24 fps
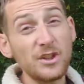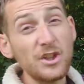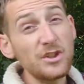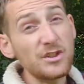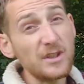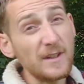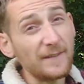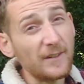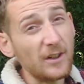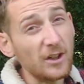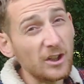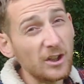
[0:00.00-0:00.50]
So I
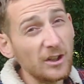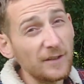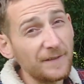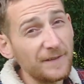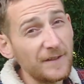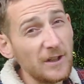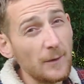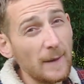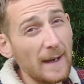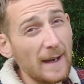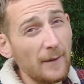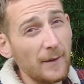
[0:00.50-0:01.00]
used it for a
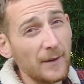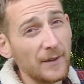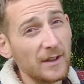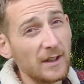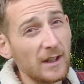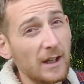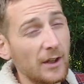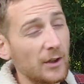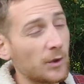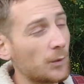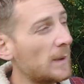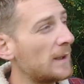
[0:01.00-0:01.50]
good few
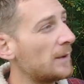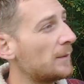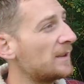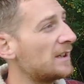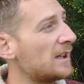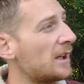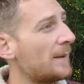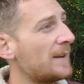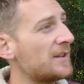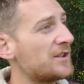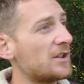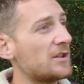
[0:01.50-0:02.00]
hours last week
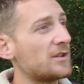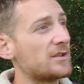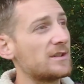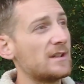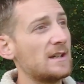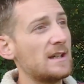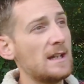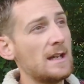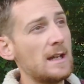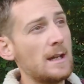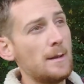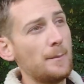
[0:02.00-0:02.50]
with no issues.
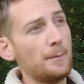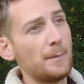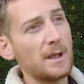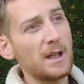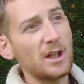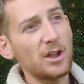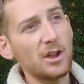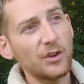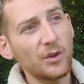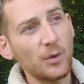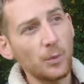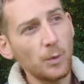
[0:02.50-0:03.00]

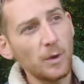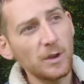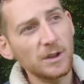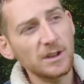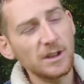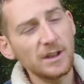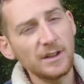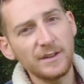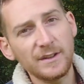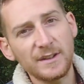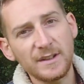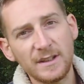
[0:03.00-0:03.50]
But I got some
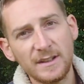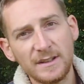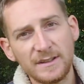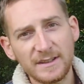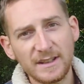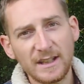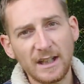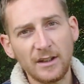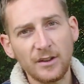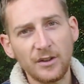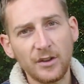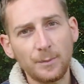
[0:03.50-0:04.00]
woodland
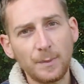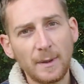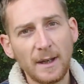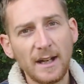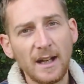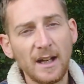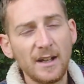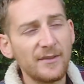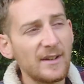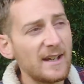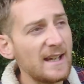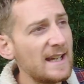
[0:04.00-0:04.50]
to go
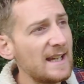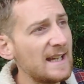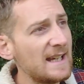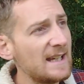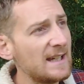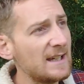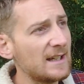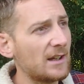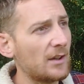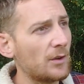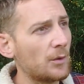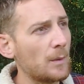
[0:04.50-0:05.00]
spray over
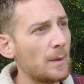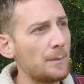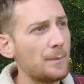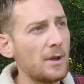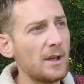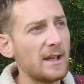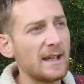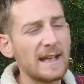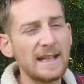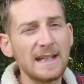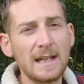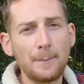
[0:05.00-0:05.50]
here. We're
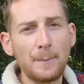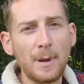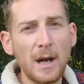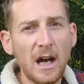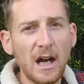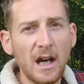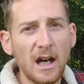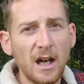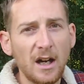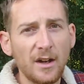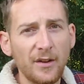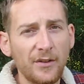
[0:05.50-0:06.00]
putting in a
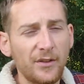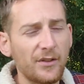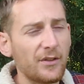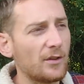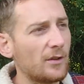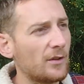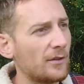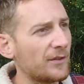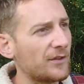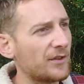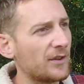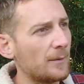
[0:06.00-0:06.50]
path
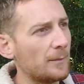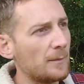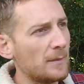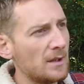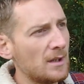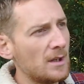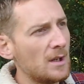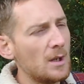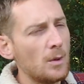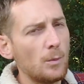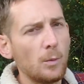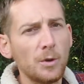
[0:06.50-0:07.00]
of some
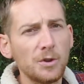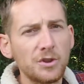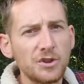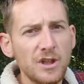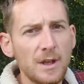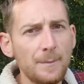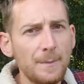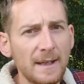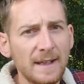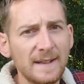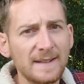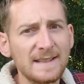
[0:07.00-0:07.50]
wood
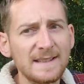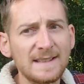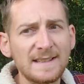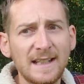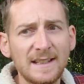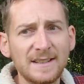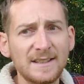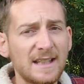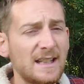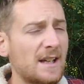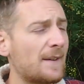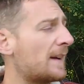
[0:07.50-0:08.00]
chippings and
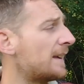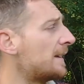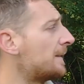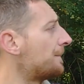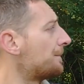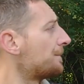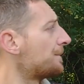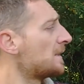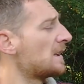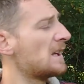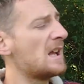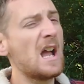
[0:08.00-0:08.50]
such. Anyway,
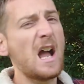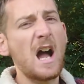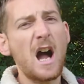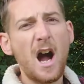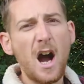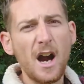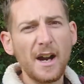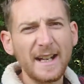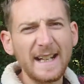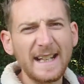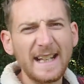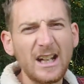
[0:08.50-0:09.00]

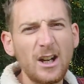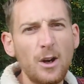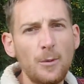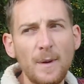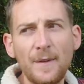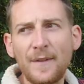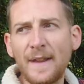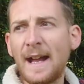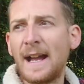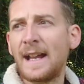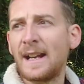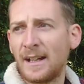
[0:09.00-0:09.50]
I'm going to get
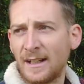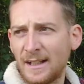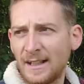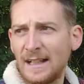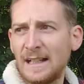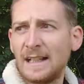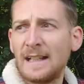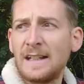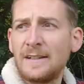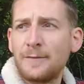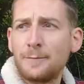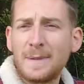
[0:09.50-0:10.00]
on with that and I'm
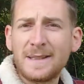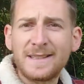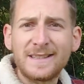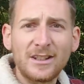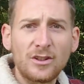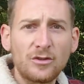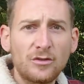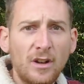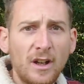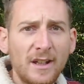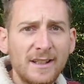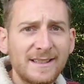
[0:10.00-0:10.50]
going to leave
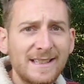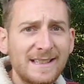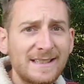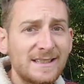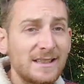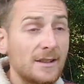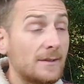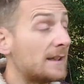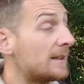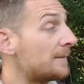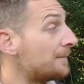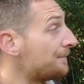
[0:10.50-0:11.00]
Mr.
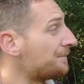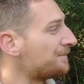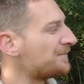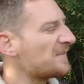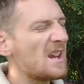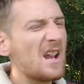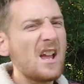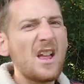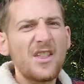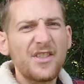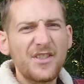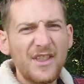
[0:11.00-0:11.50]
Grindy to it.
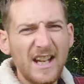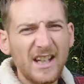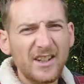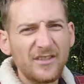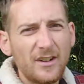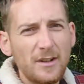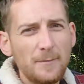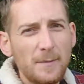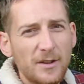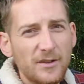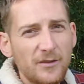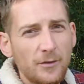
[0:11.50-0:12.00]

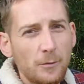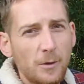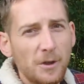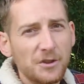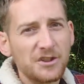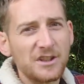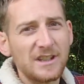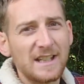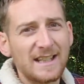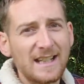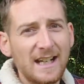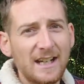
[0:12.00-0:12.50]
Thanks very much for
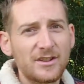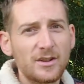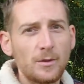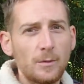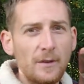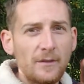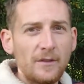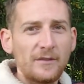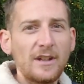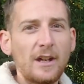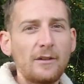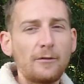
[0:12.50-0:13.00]
watching and catch
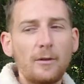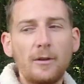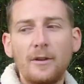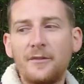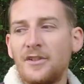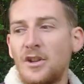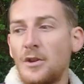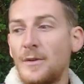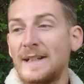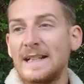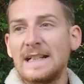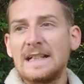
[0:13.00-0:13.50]
up with another
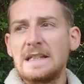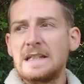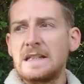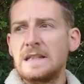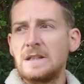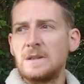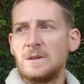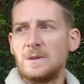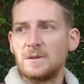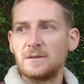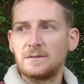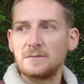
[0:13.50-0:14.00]
review again
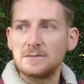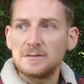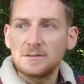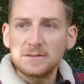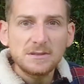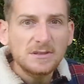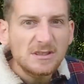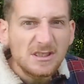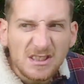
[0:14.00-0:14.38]
soon.